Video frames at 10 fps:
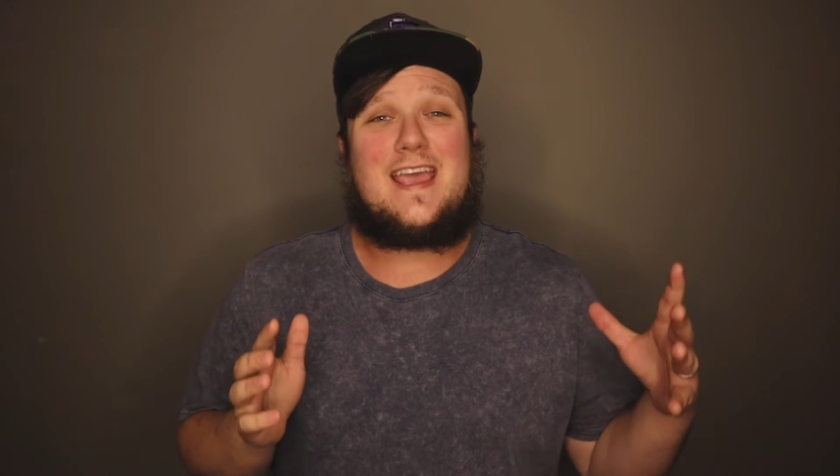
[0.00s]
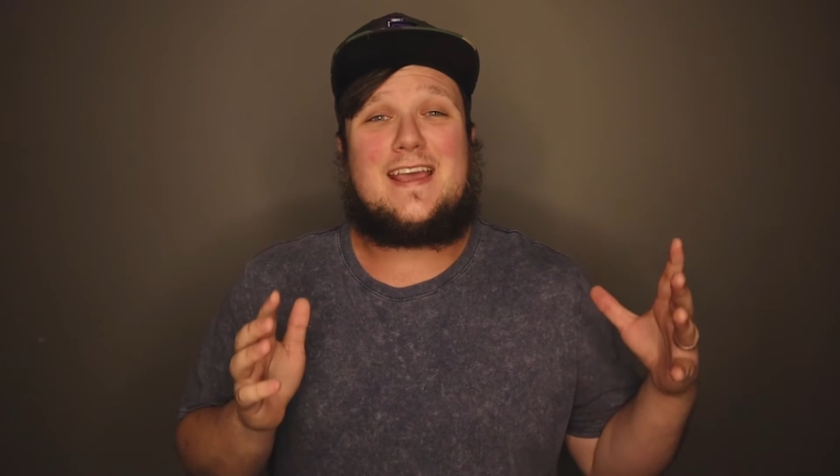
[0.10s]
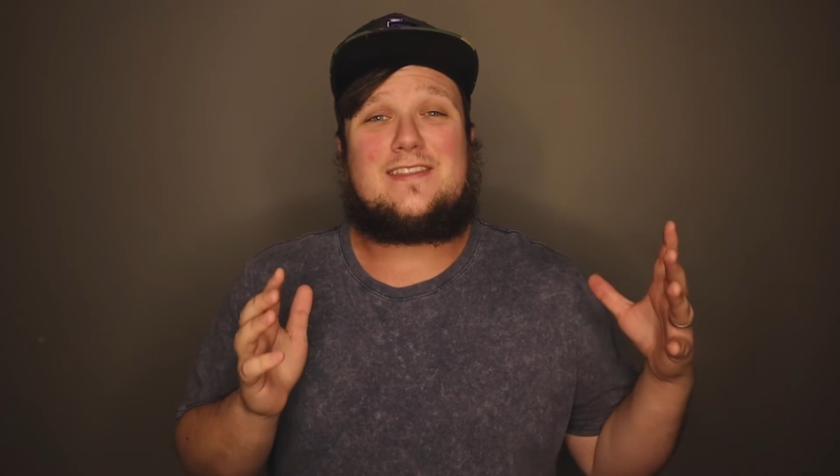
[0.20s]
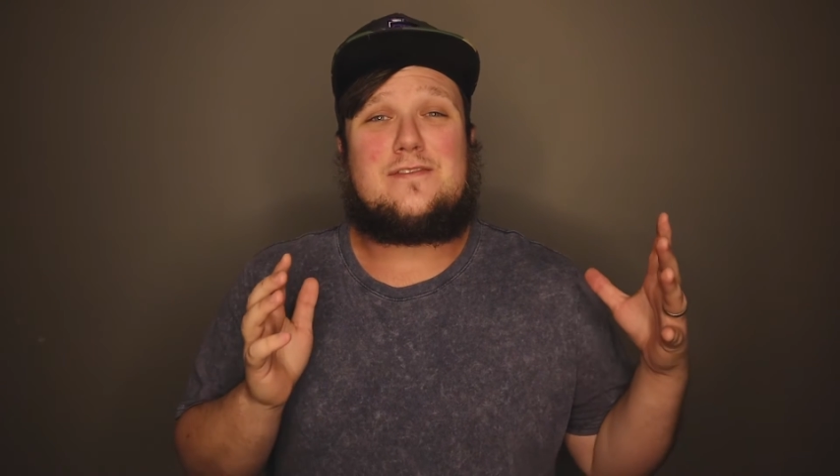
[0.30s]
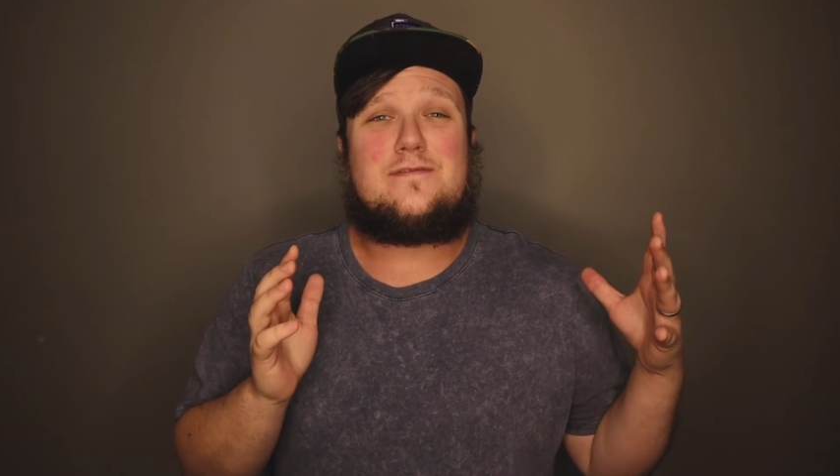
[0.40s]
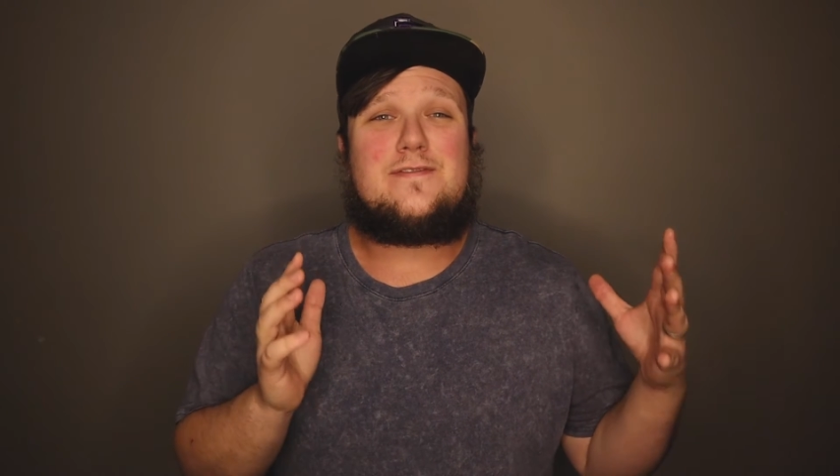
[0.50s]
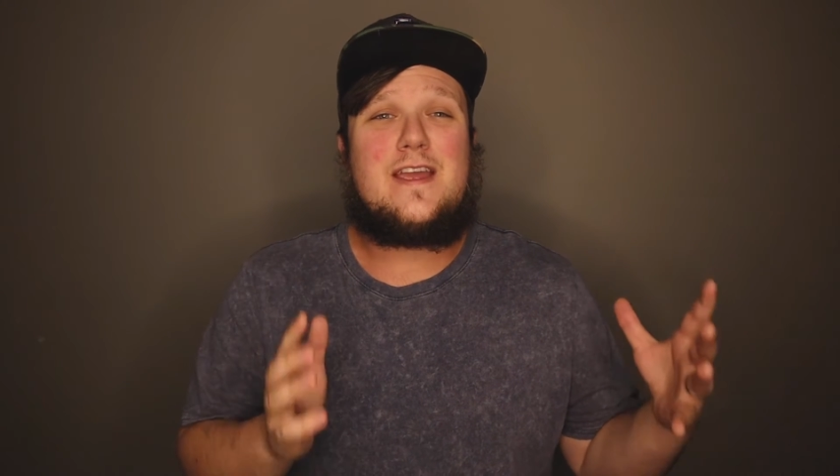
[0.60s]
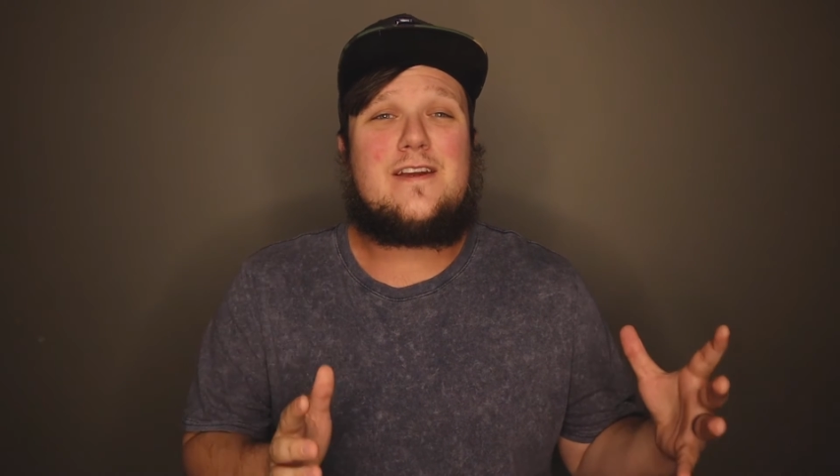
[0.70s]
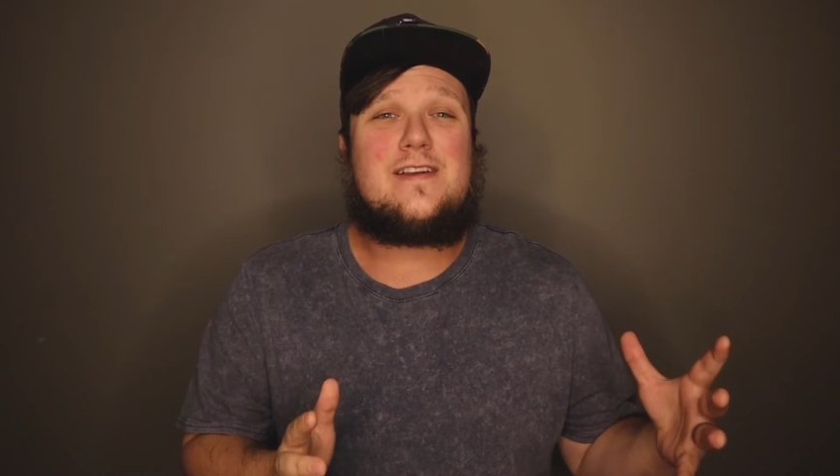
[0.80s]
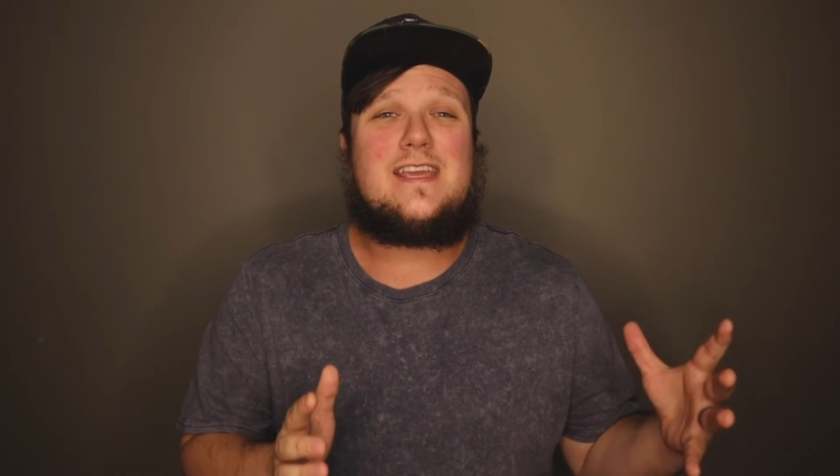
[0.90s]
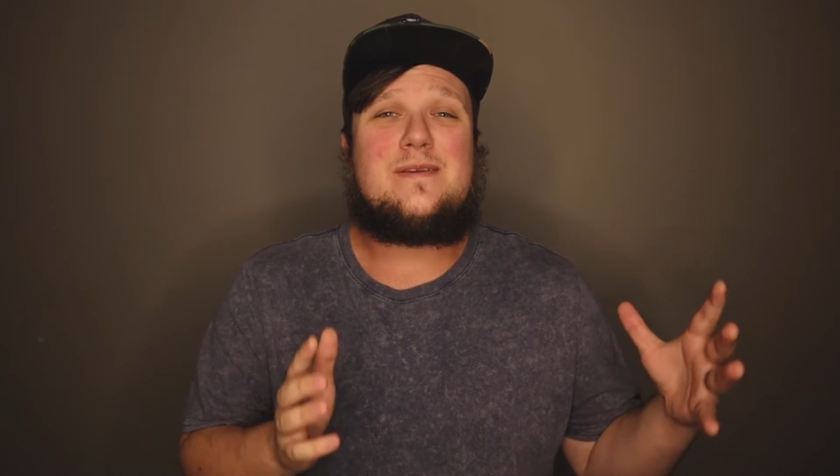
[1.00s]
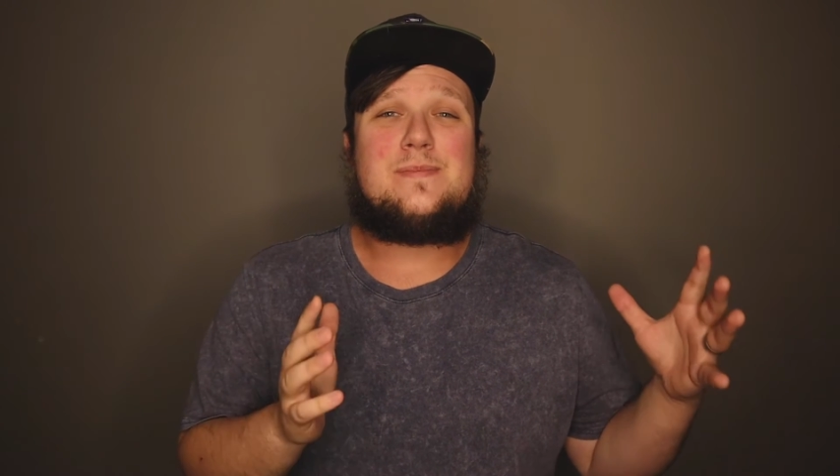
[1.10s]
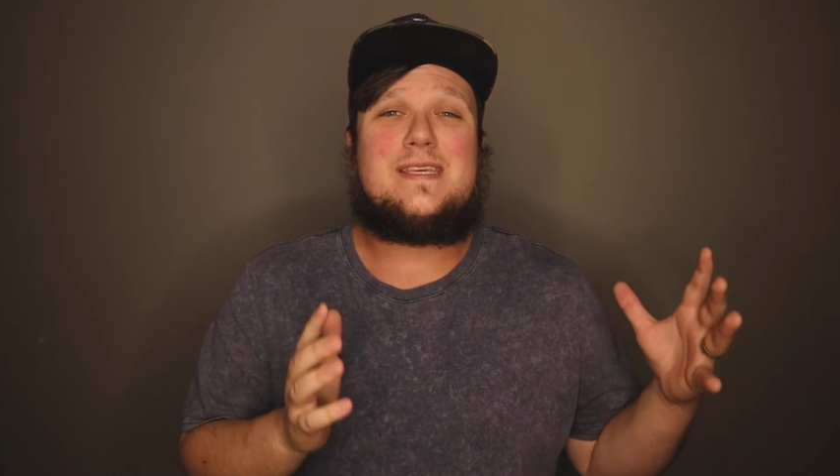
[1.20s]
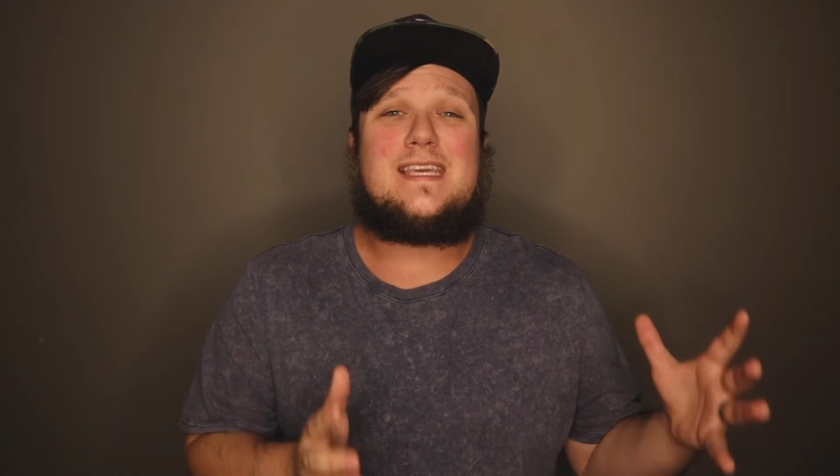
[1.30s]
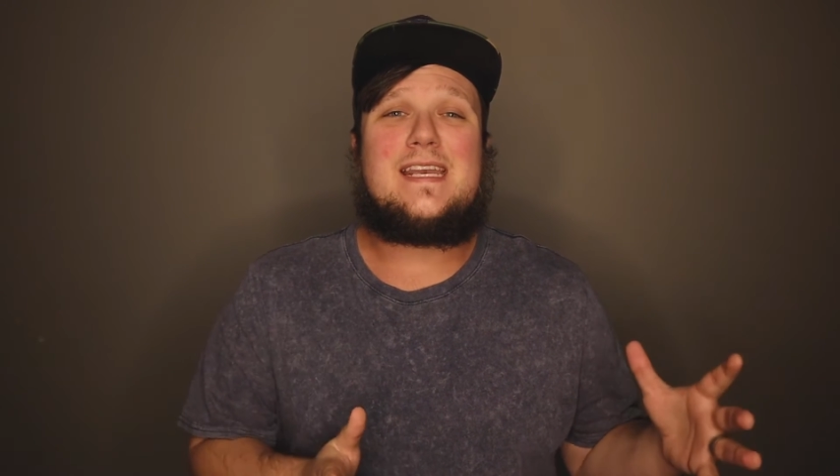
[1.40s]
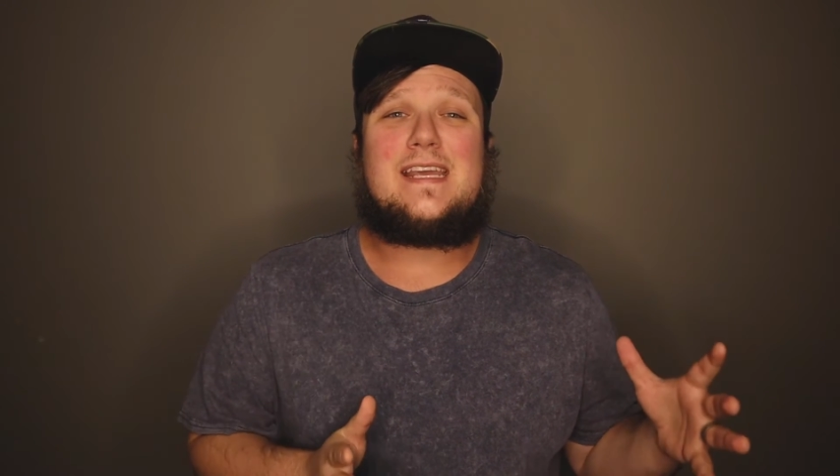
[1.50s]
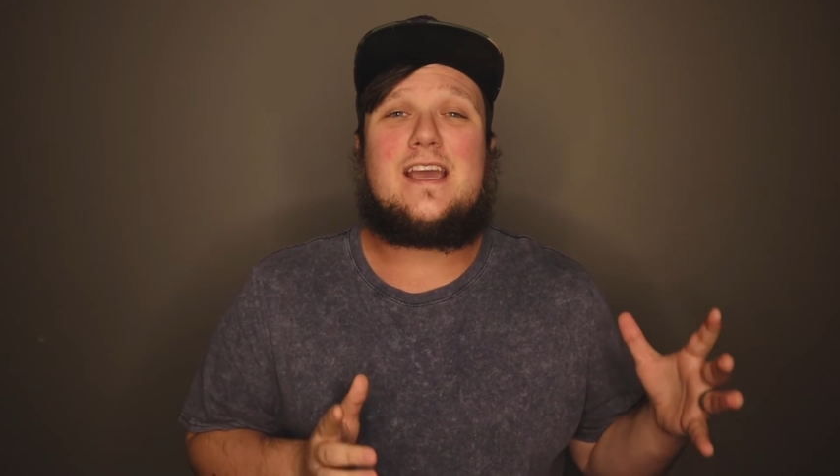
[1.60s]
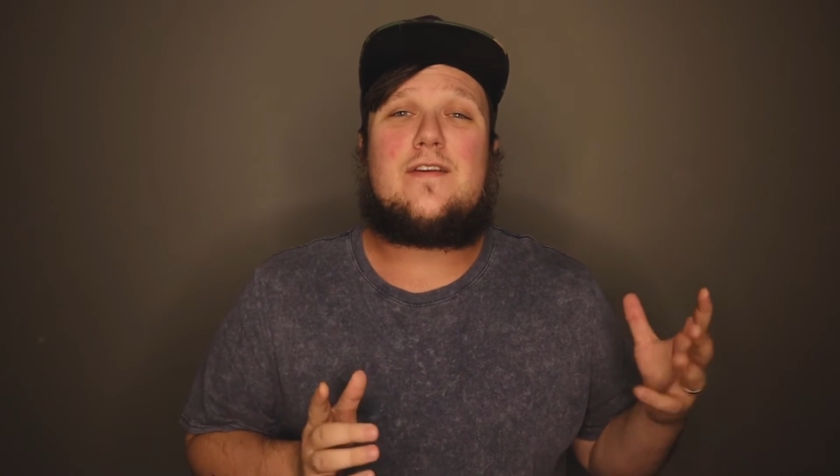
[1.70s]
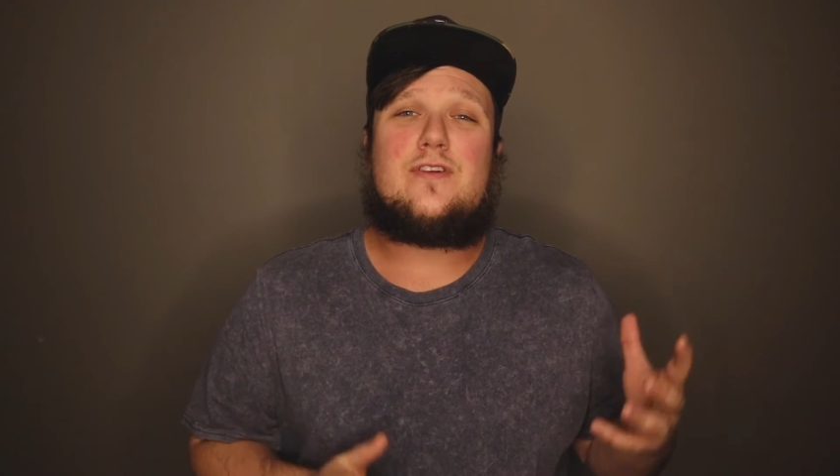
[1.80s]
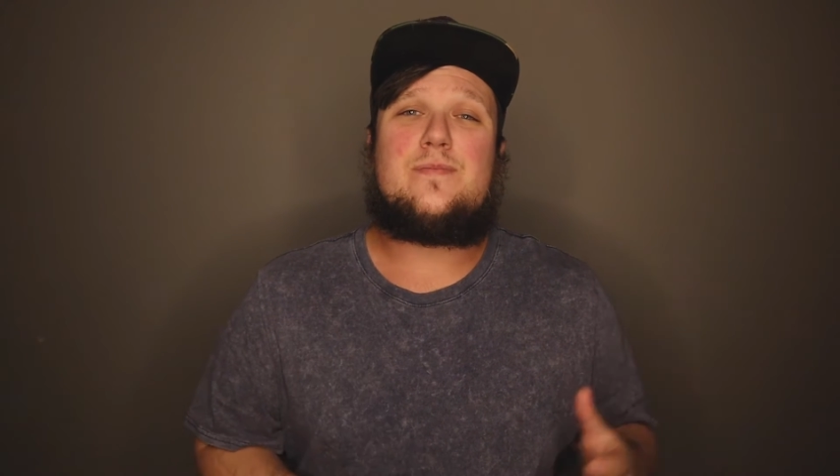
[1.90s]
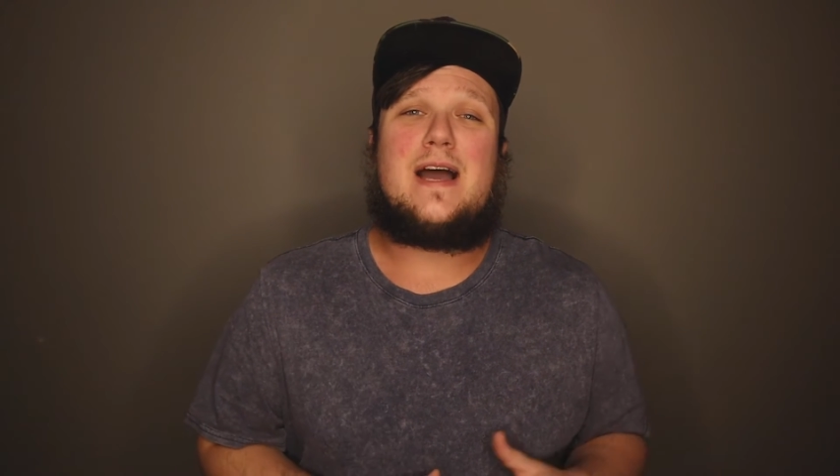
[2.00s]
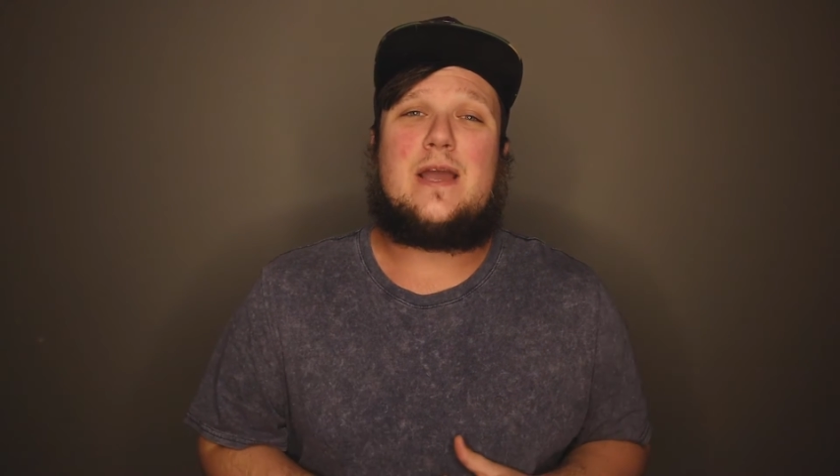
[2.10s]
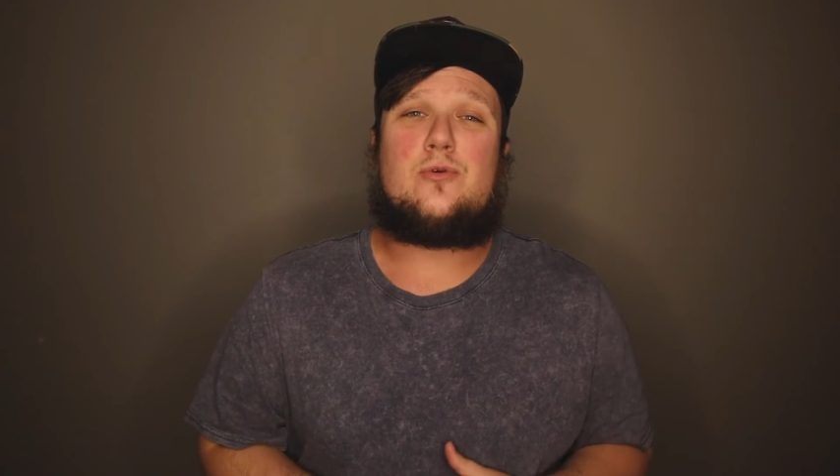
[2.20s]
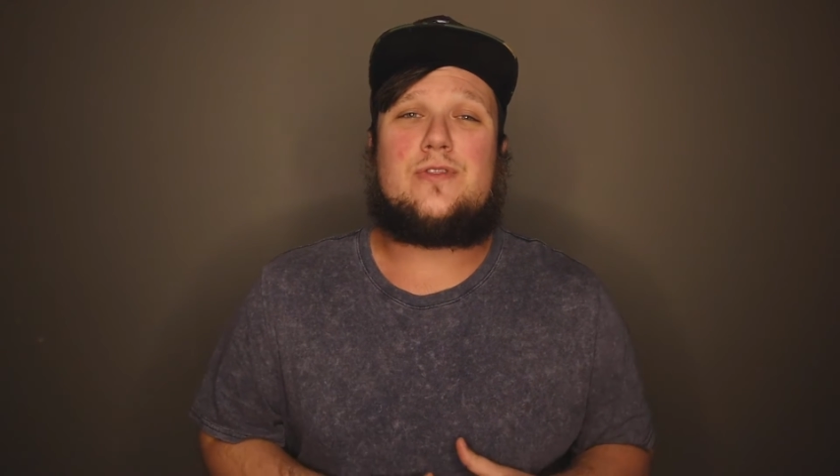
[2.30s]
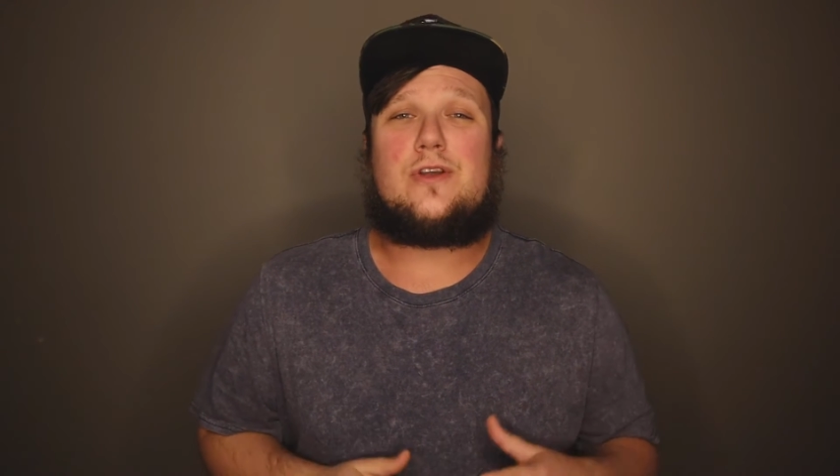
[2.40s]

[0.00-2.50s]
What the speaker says: at the very beginning of the Bible.